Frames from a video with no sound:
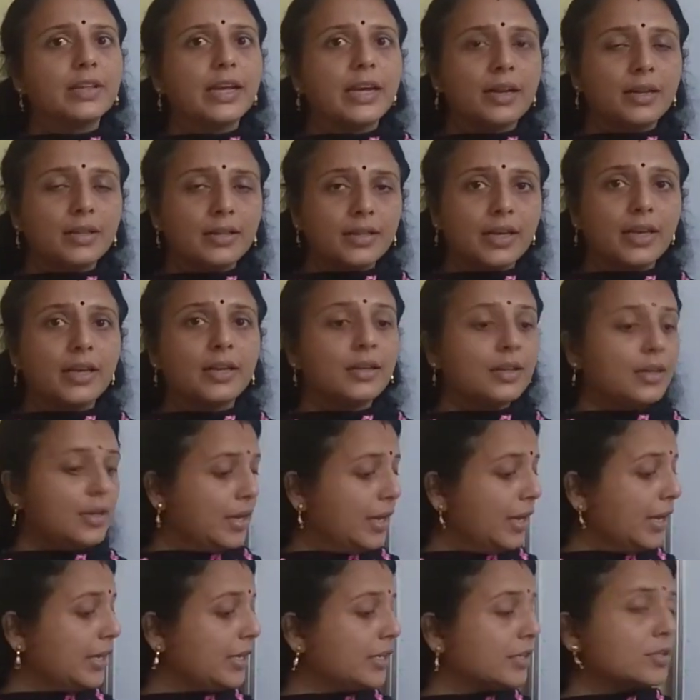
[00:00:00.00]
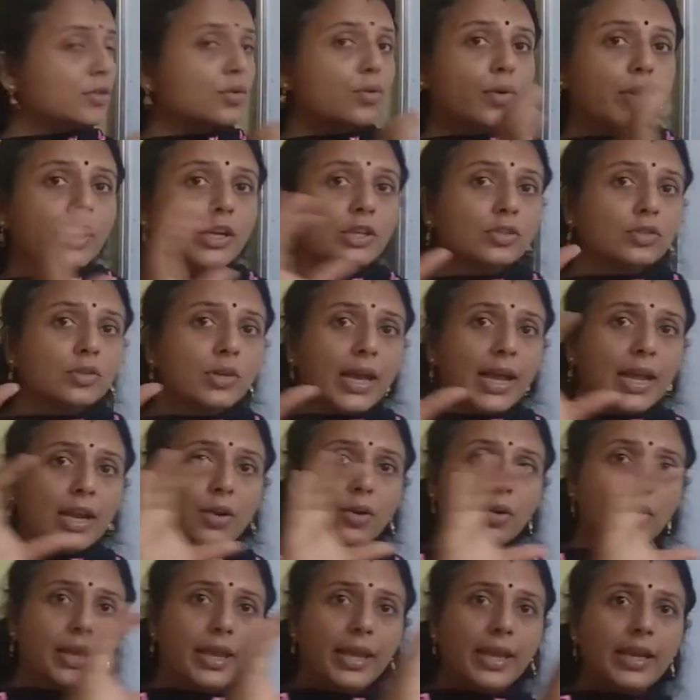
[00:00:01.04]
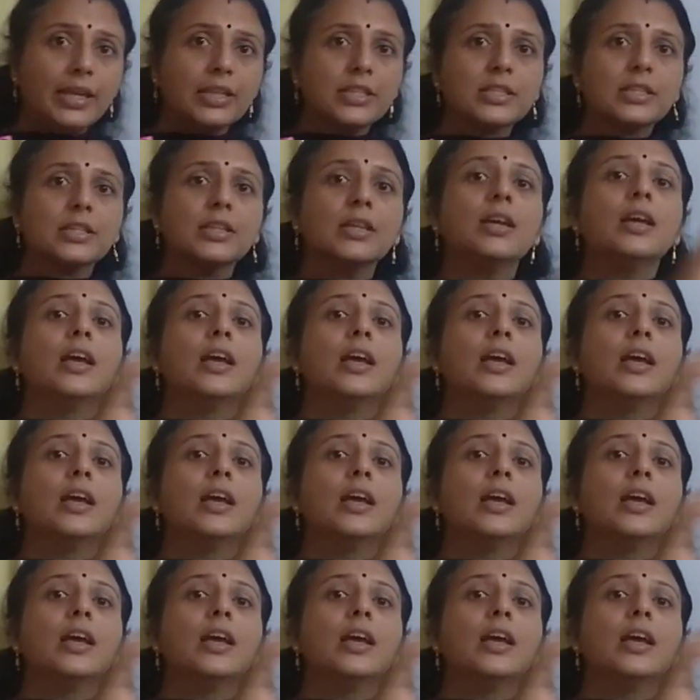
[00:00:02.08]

then it is going to allocate